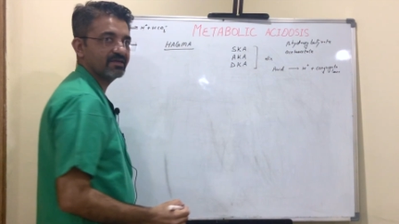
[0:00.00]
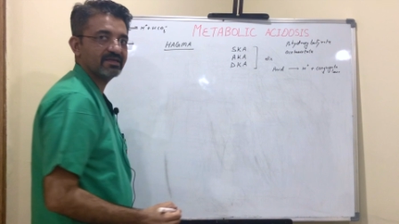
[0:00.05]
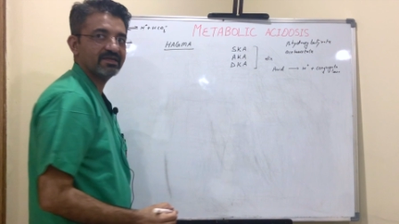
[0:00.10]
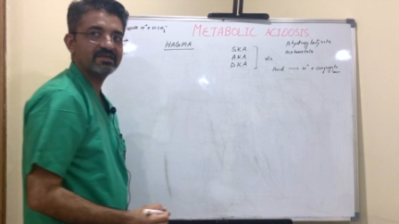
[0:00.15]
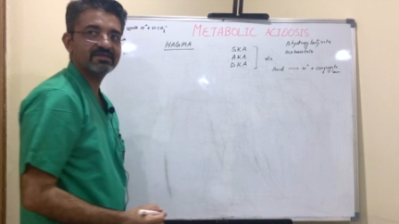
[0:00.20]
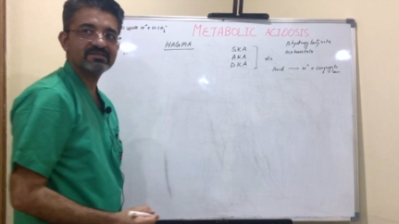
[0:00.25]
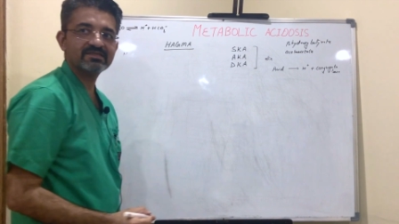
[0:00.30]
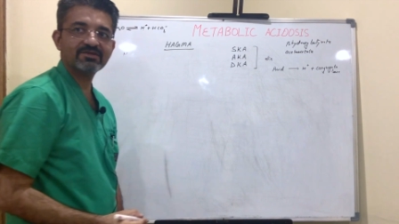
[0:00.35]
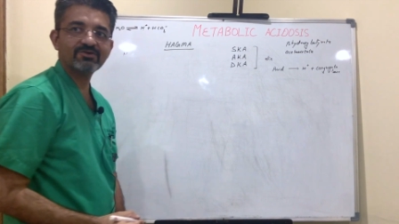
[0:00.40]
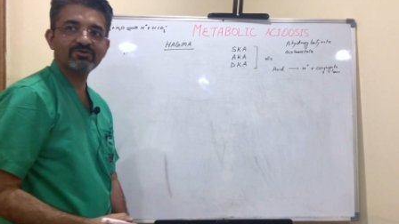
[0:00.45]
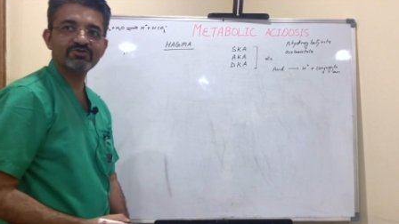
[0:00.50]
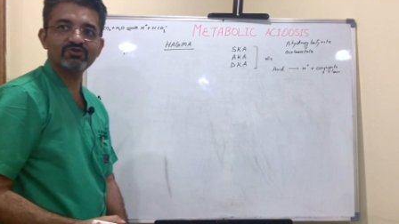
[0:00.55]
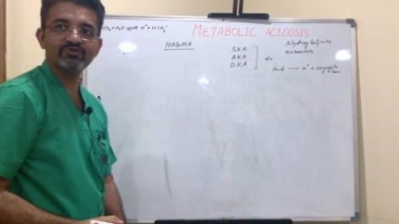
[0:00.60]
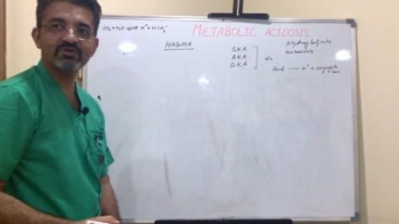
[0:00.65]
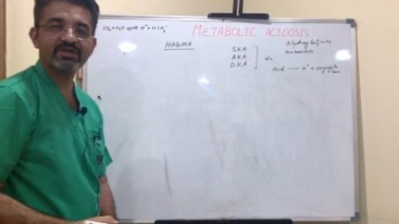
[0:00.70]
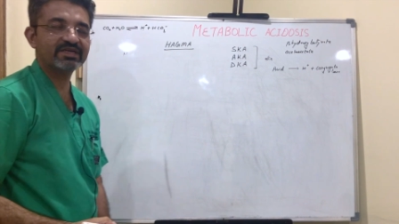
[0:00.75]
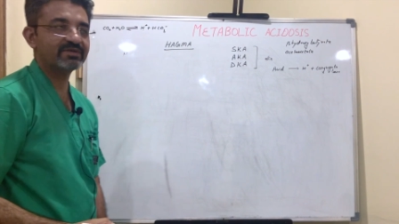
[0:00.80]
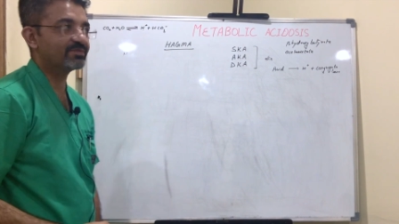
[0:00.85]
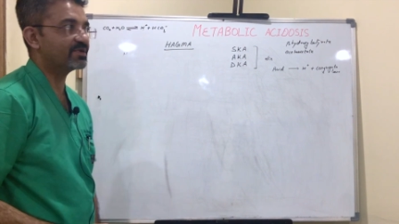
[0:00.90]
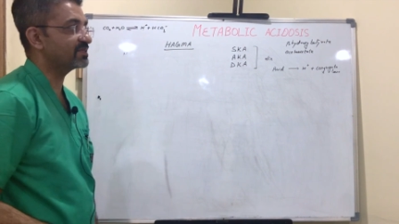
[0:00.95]
it is a
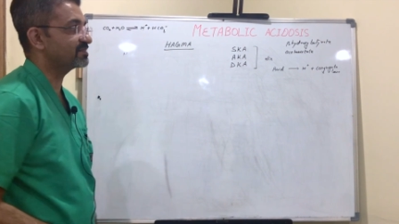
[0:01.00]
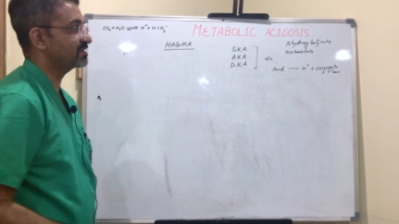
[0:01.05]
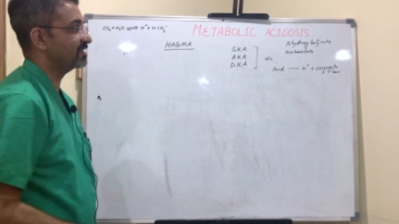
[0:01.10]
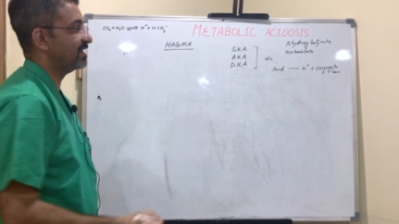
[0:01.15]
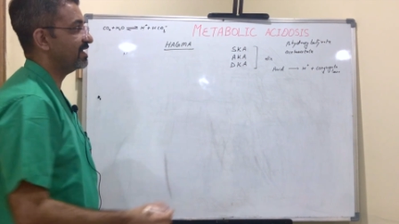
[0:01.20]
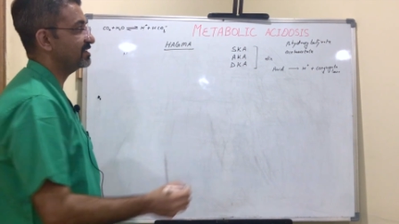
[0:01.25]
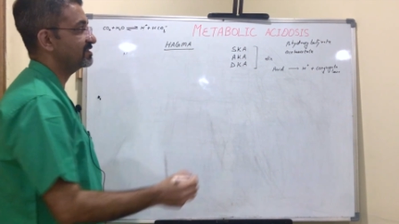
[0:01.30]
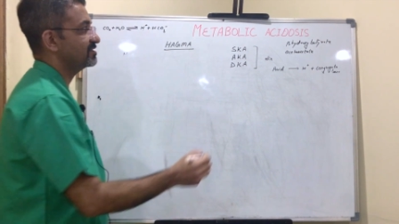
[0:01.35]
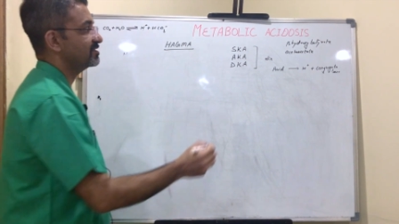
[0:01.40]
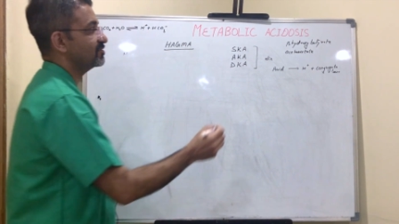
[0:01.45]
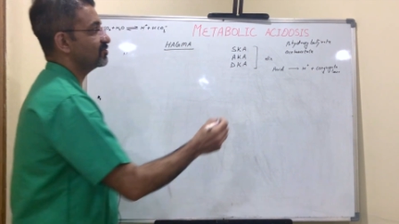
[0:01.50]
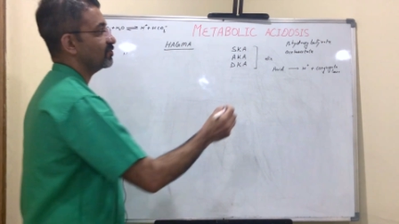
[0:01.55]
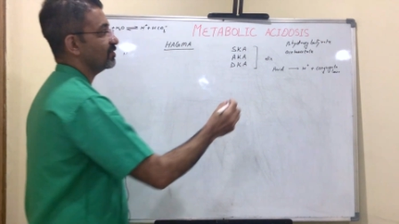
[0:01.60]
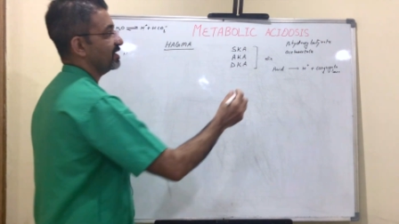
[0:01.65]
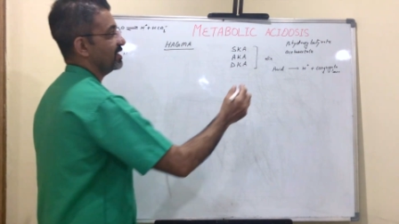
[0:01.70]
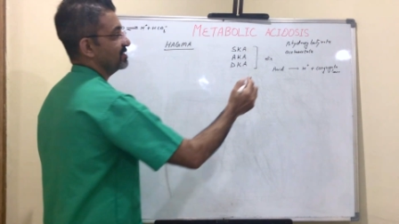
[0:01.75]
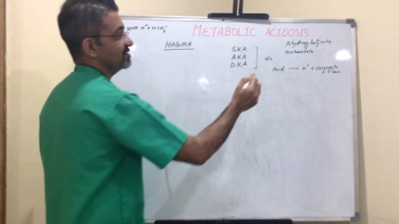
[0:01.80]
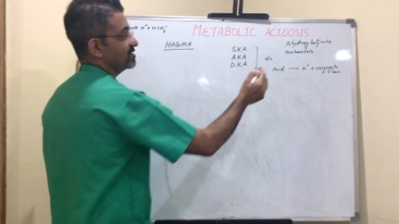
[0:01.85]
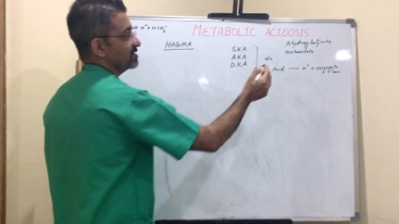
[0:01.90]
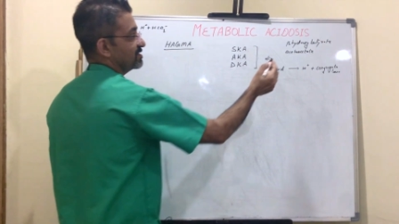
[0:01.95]
conjugate base.
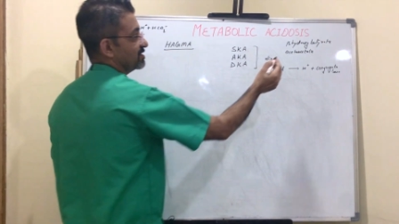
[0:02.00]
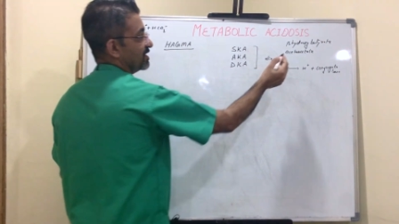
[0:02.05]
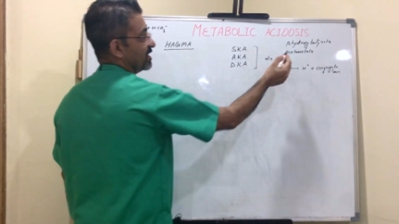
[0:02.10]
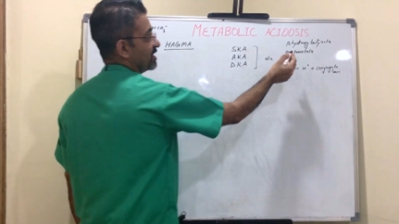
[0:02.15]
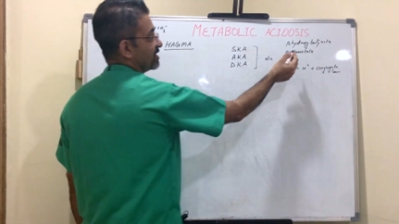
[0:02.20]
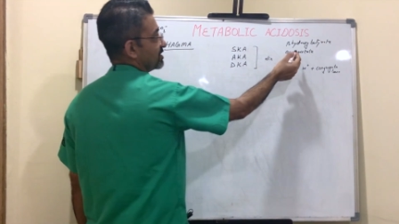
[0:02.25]
Acetoacetate